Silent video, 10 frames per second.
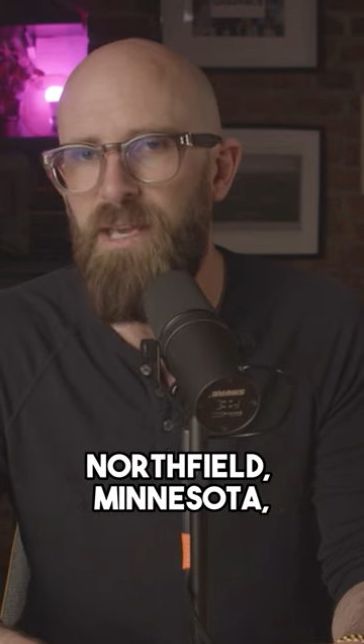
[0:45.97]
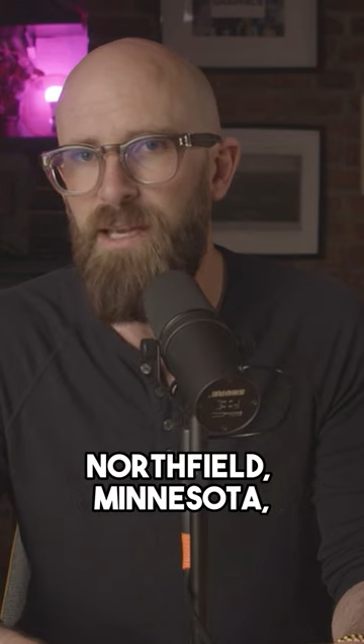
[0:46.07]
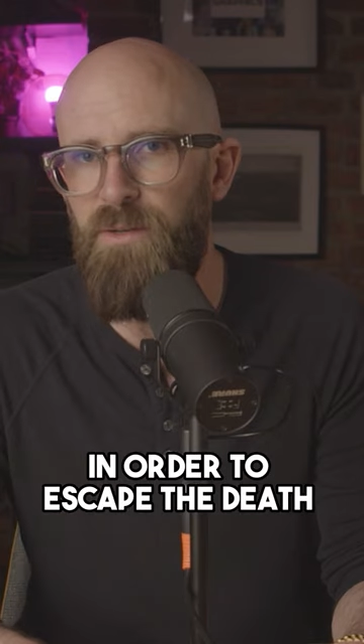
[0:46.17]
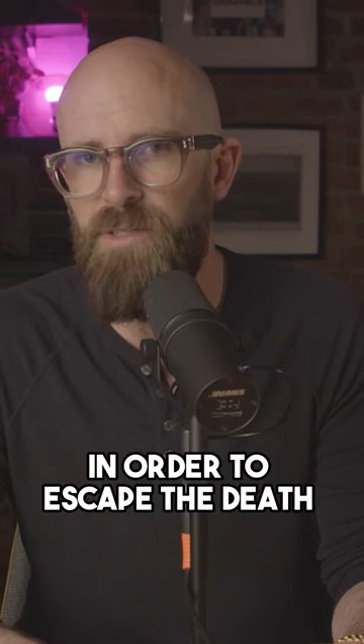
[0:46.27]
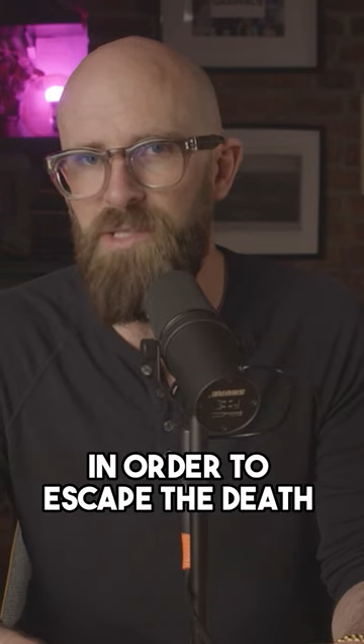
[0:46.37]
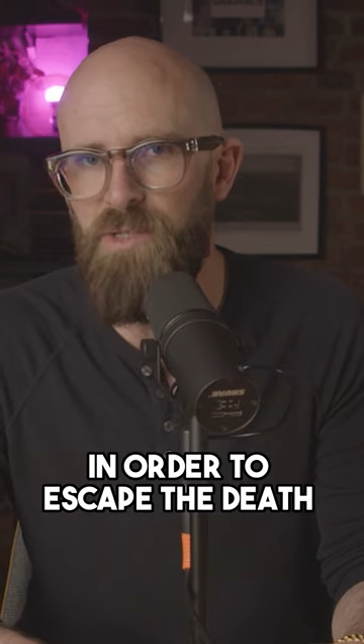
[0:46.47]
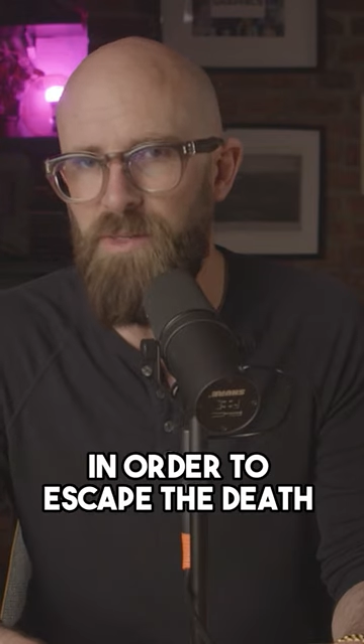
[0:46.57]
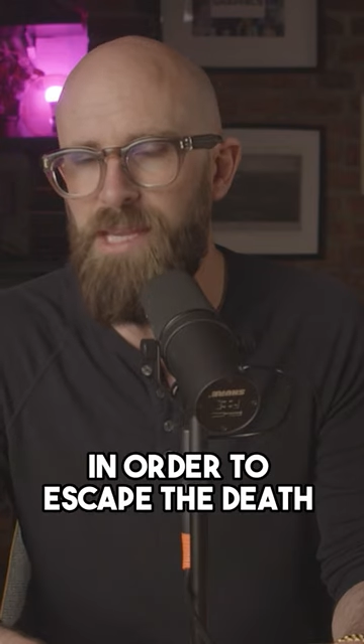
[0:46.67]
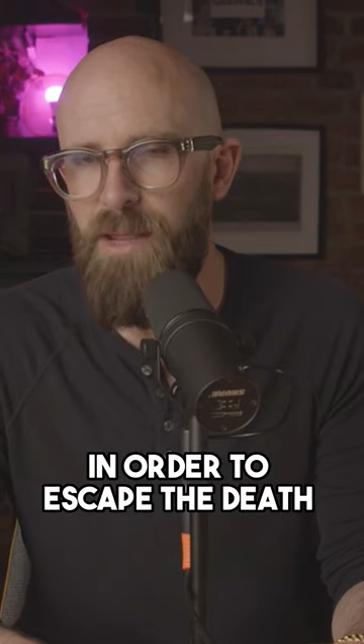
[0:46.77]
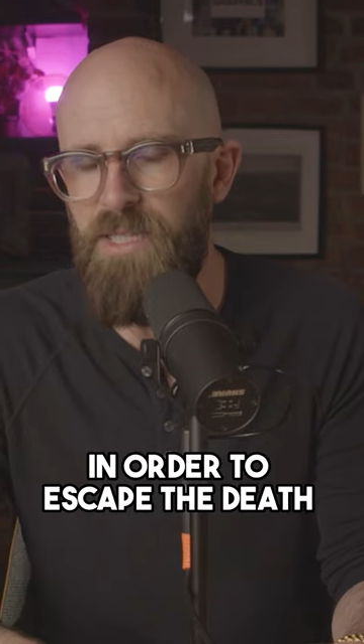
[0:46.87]
in order to
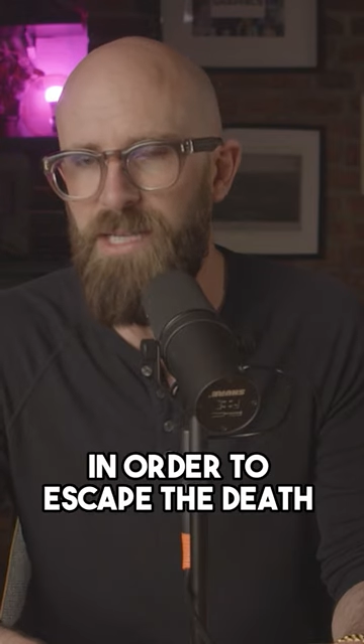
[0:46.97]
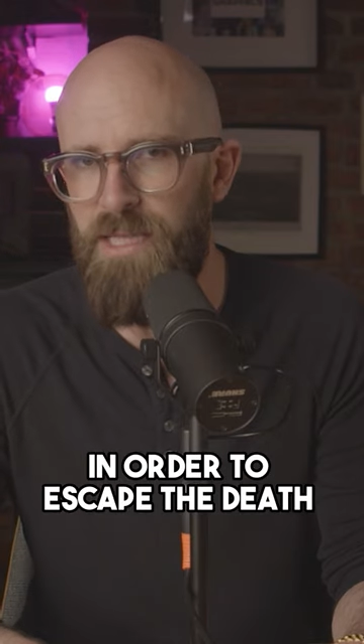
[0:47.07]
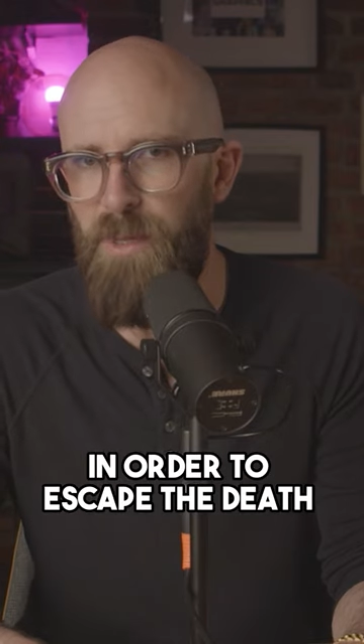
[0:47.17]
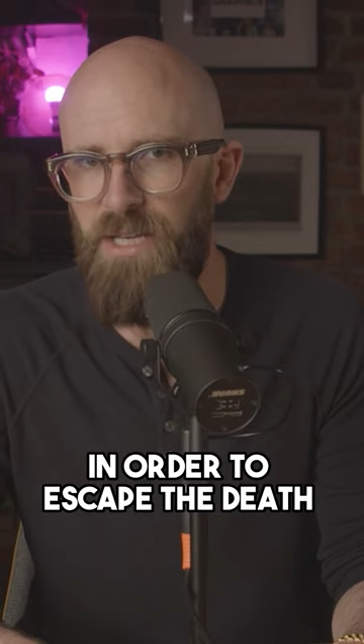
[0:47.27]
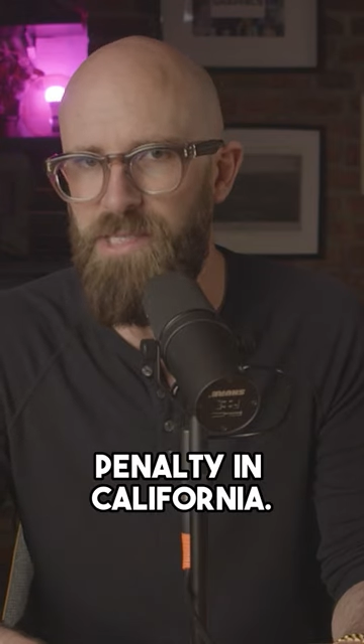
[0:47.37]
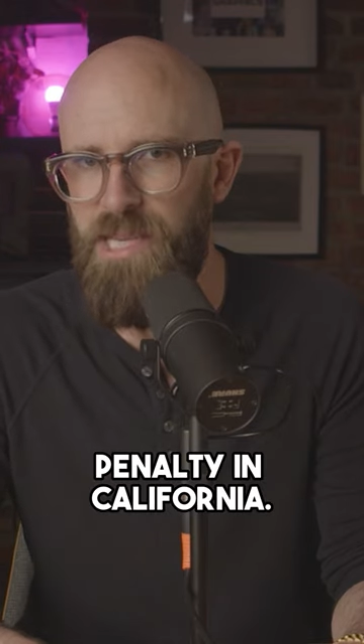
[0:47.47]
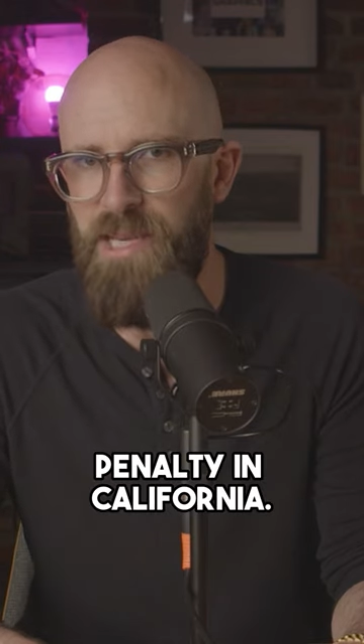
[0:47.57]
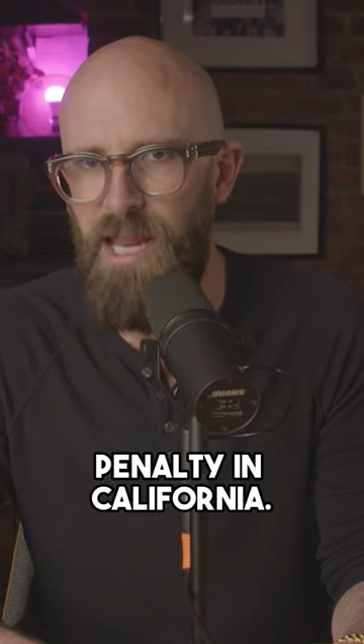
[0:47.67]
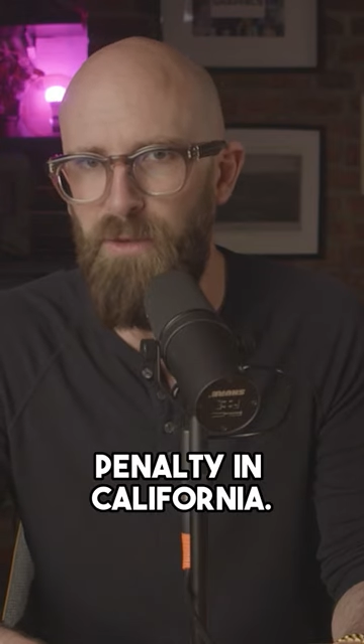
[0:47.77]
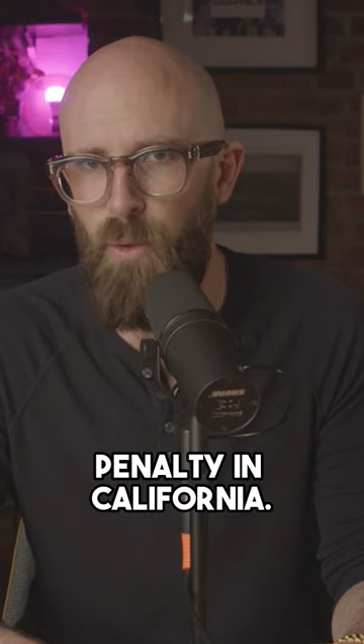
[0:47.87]
escape the death penalty in
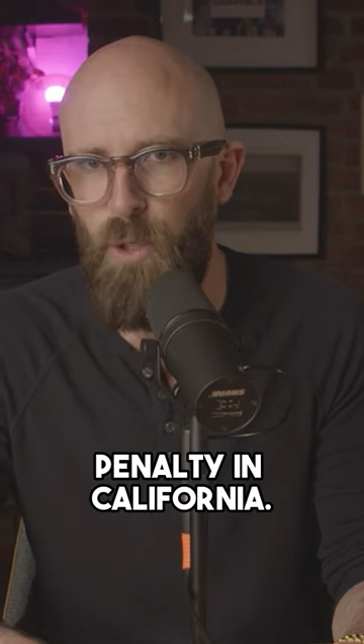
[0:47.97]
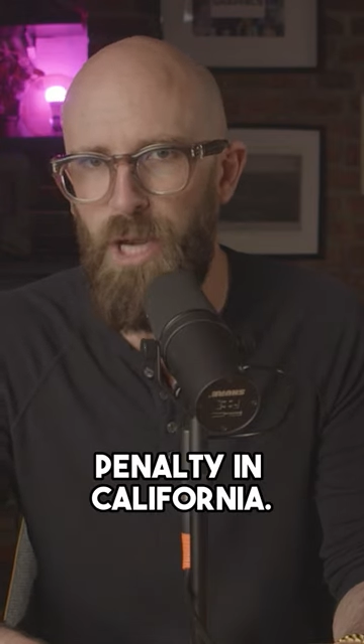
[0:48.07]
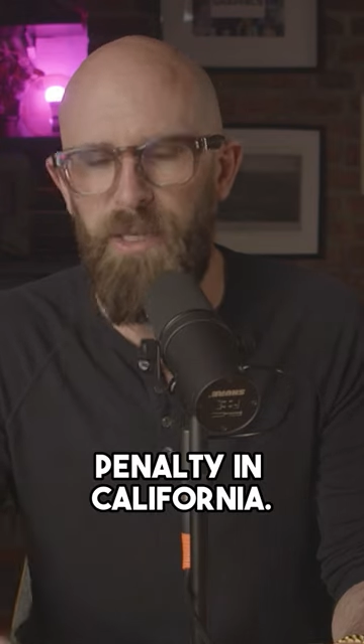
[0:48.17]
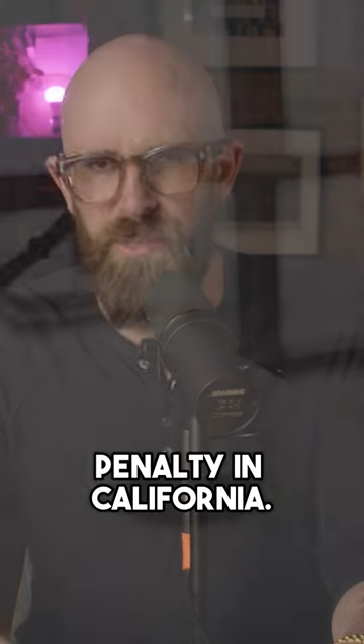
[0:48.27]
California. He